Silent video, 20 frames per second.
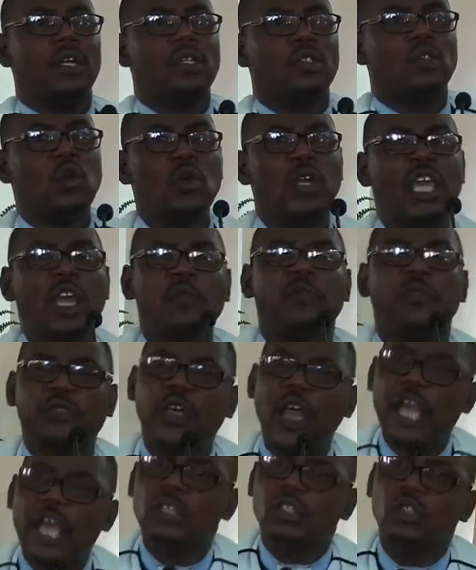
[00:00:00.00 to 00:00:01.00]
to give
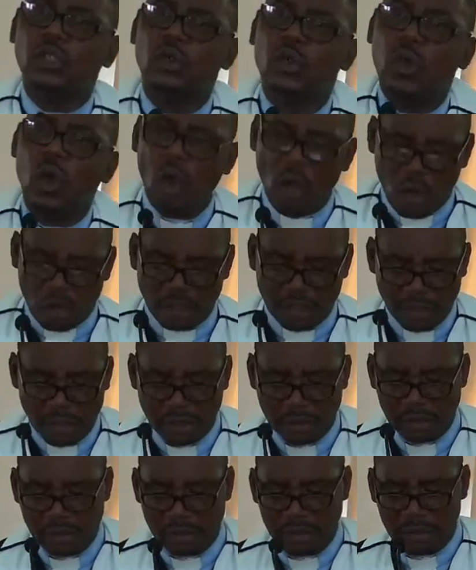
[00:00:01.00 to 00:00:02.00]
thanks to God,
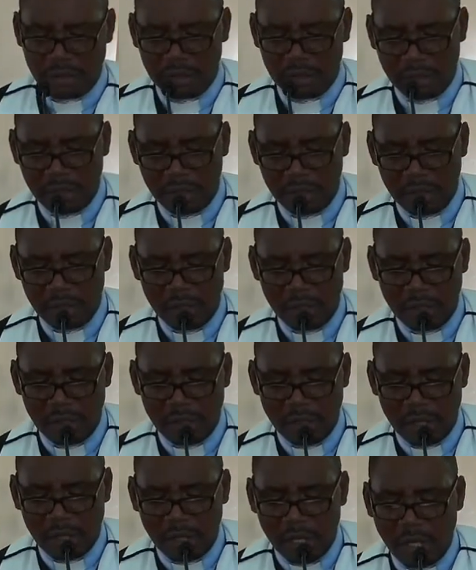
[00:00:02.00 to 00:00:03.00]

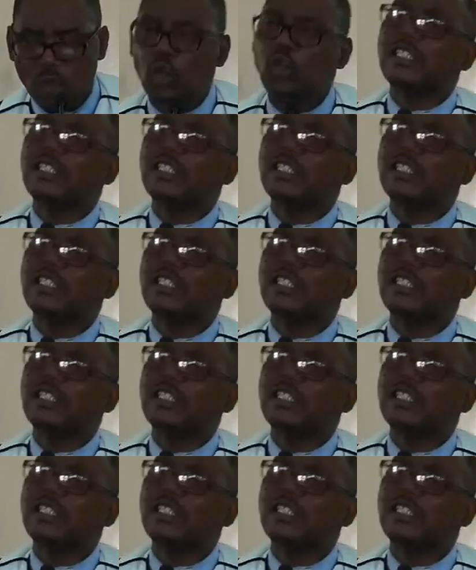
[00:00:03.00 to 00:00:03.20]
to